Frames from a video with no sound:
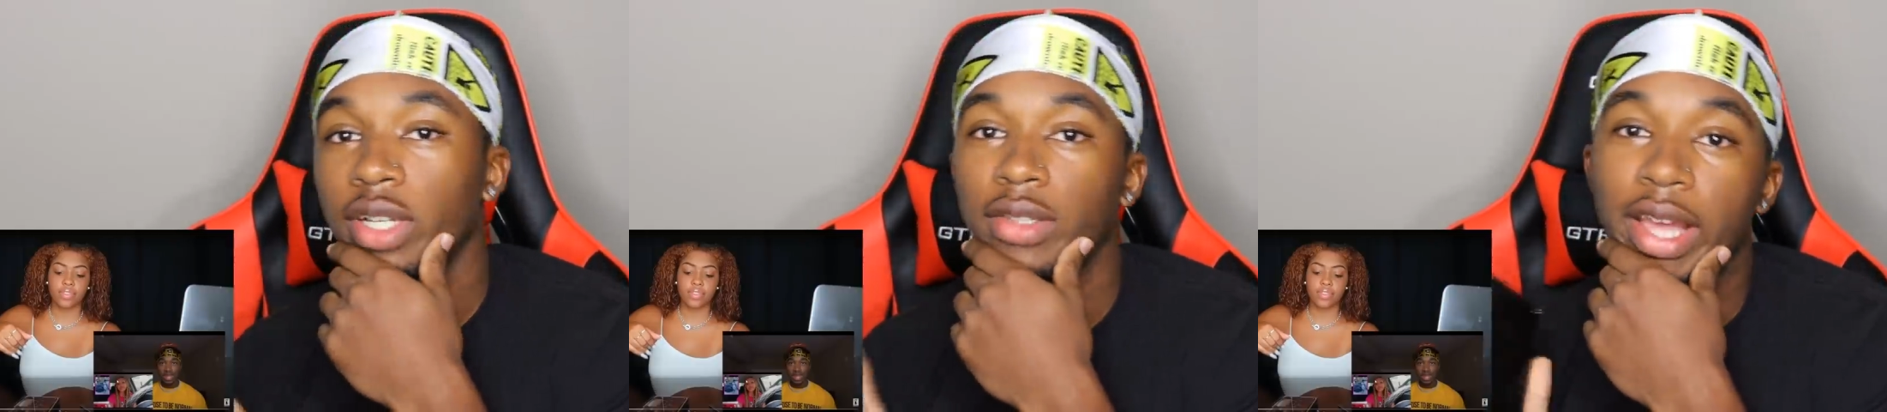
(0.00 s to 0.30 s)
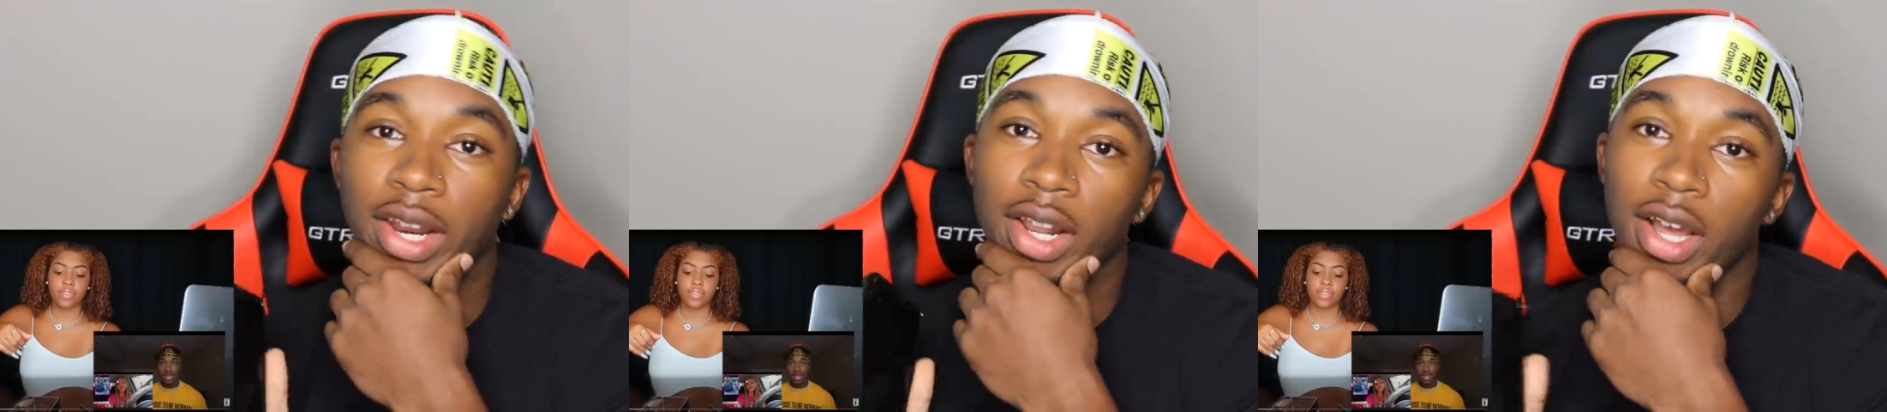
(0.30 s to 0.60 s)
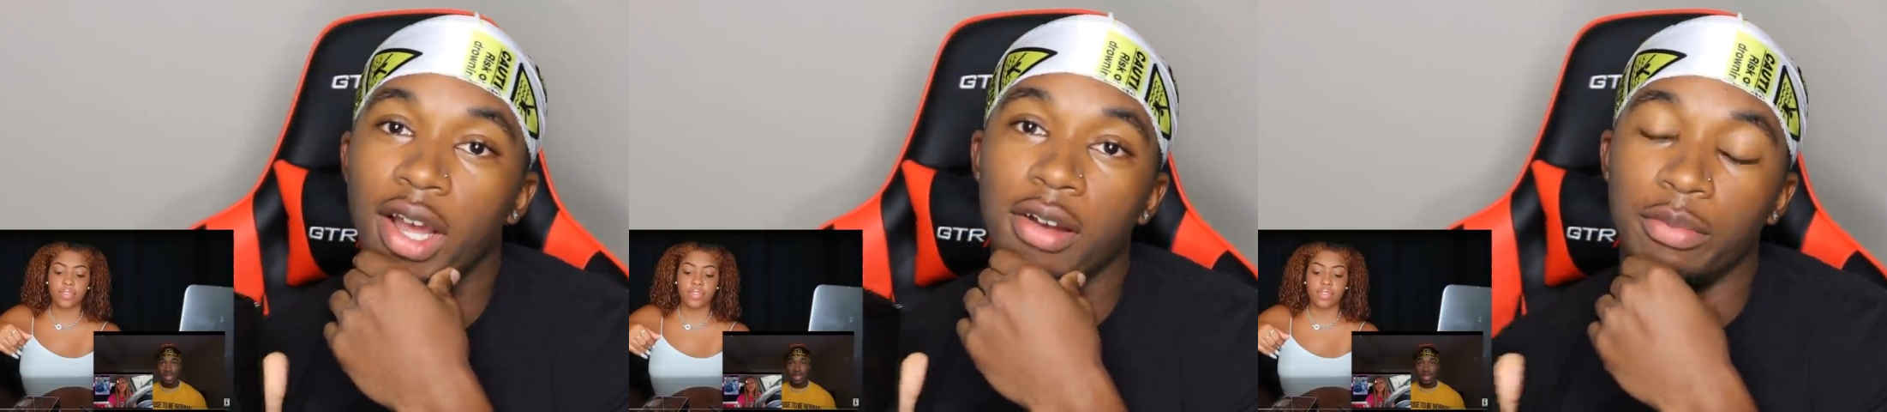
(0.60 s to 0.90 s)
Speaker 1: that
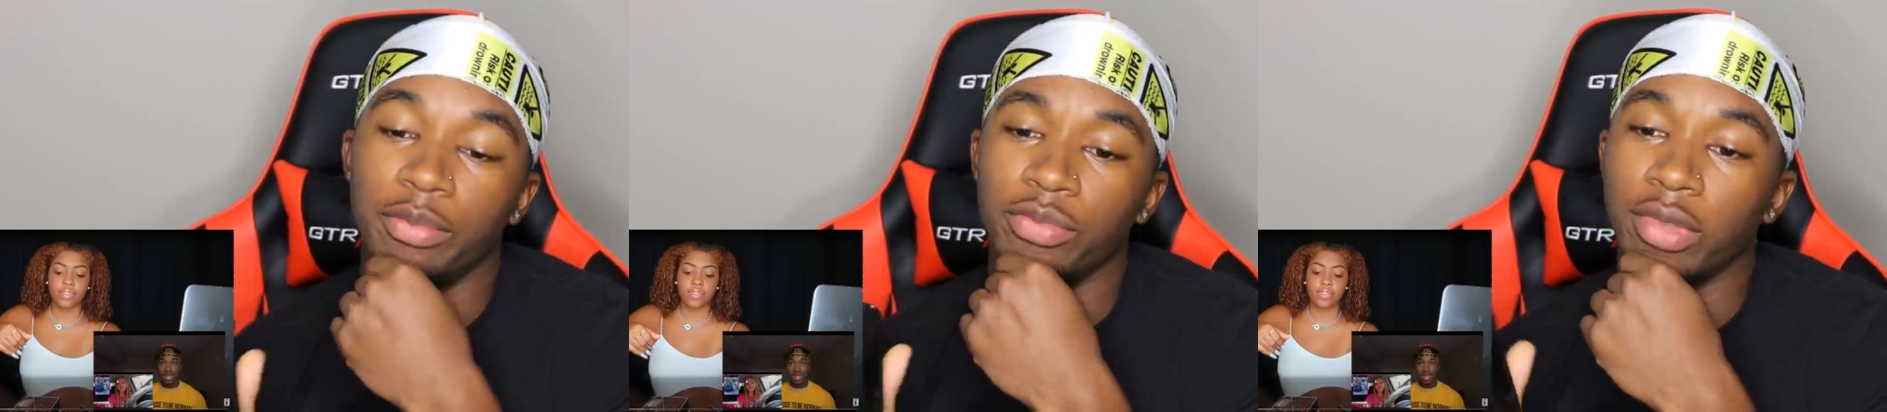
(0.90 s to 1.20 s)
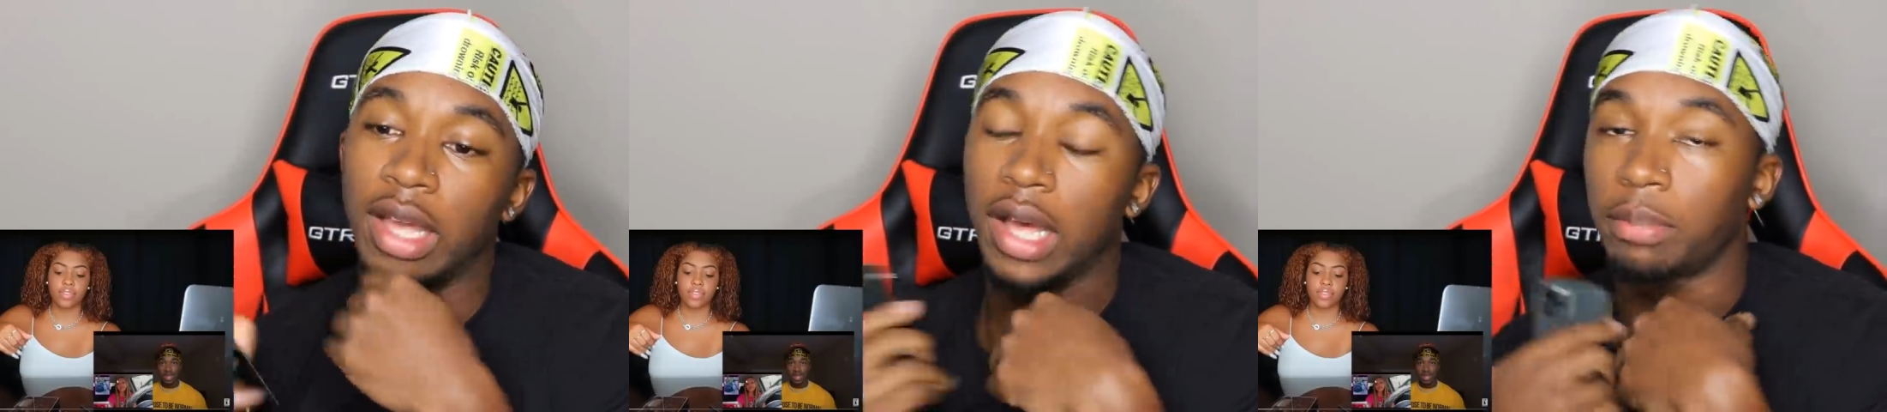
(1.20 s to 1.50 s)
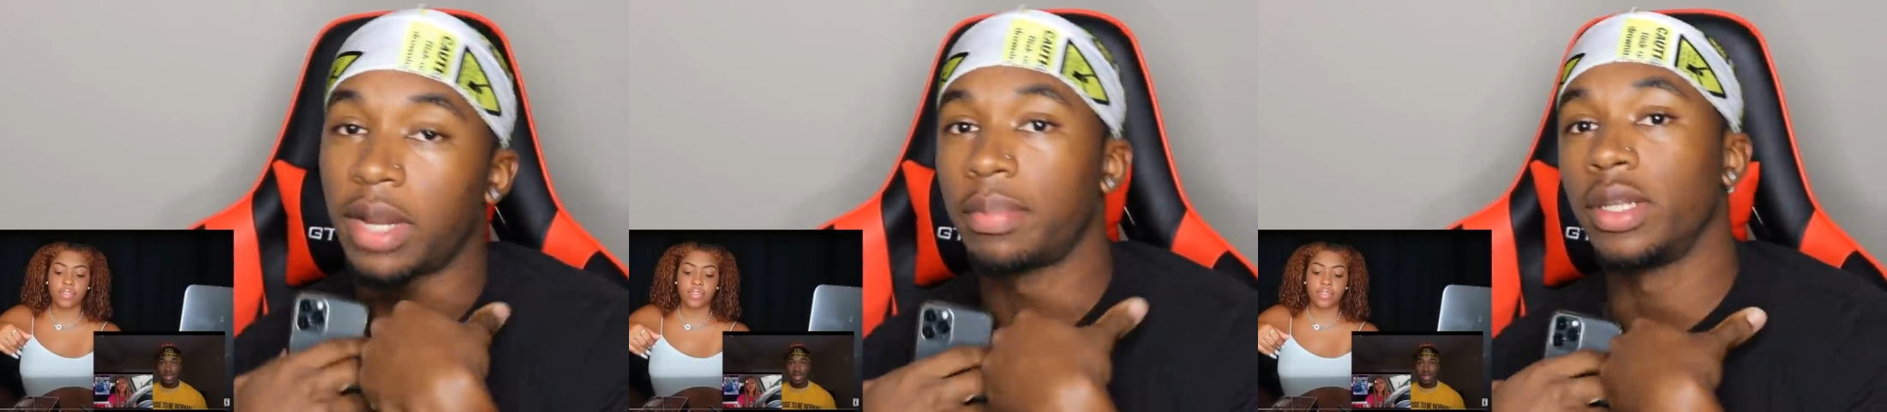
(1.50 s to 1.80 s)

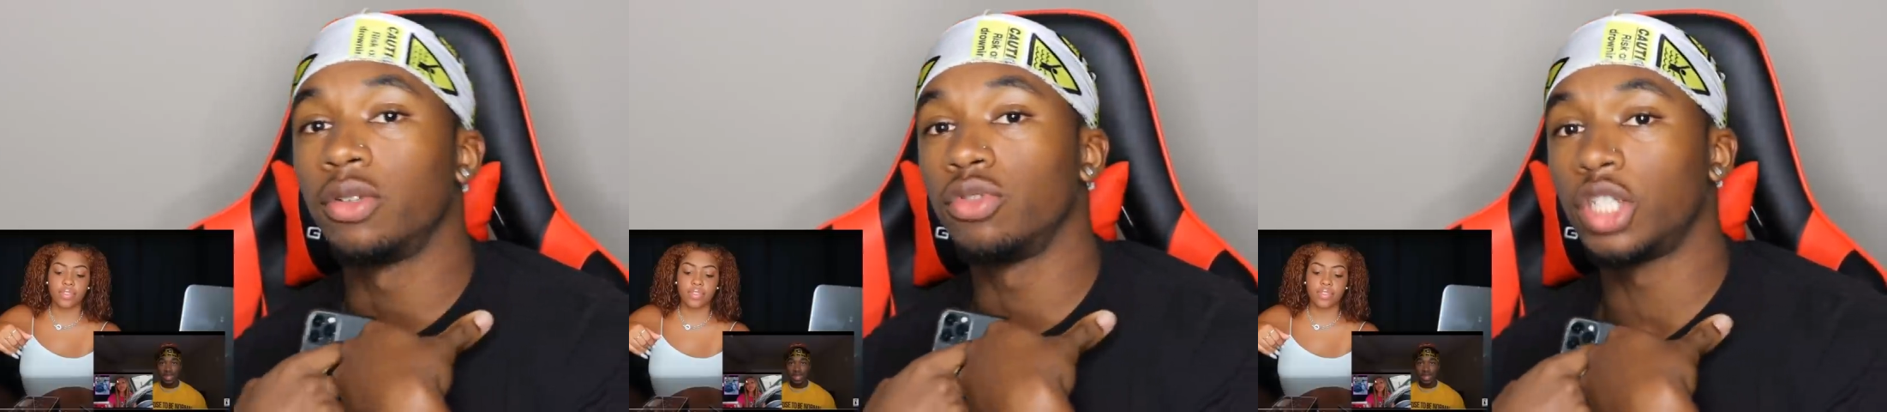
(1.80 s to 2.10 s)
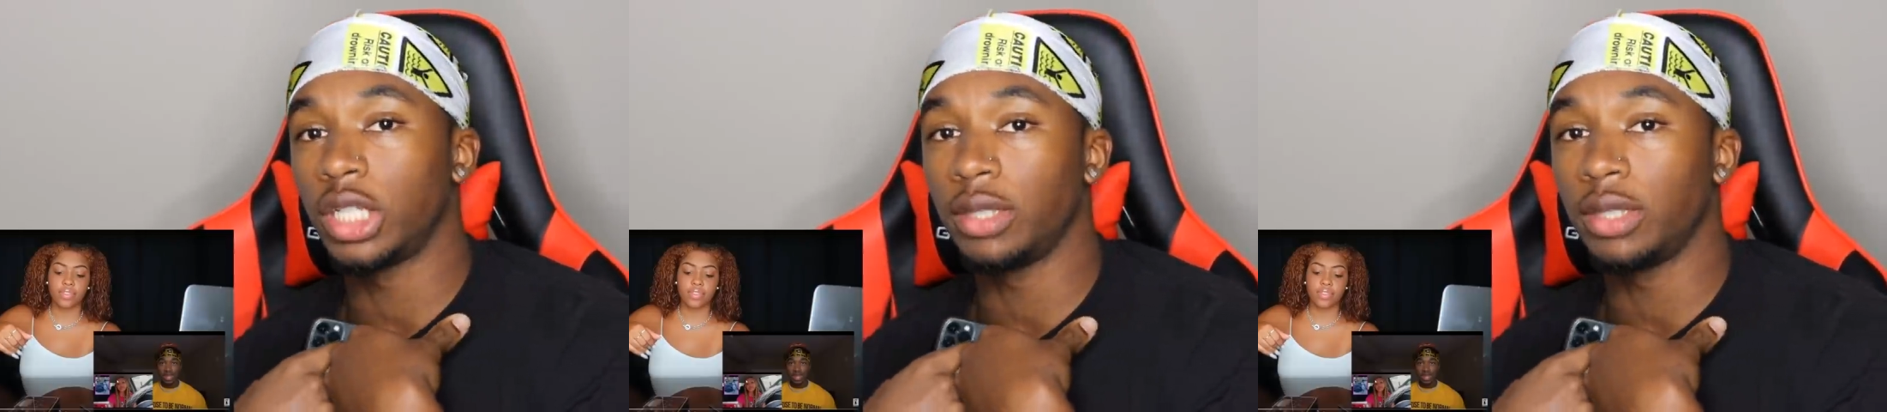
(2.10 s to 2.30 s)
black men don't cheat.